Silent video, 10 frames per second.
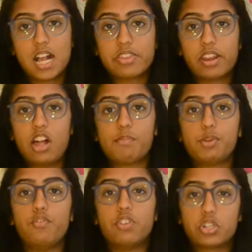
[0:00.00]
that'll help
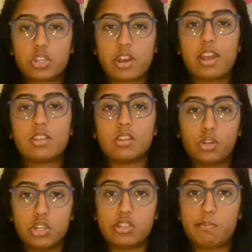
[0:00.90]
you visualize and
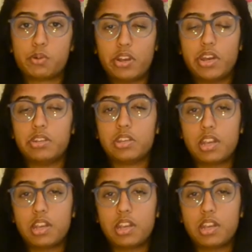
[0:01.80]
conceptualize